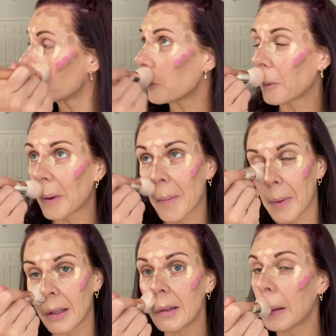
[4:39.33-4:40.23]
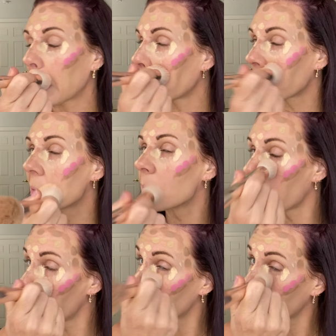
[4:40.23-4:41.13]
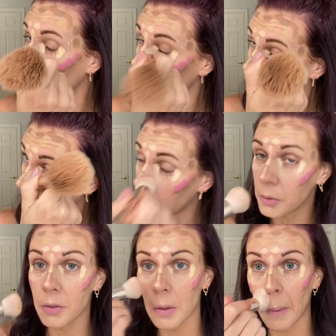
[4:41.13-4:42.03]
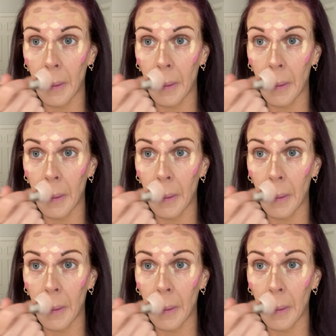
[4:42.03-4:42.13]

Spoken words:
Do around my lip, my nose,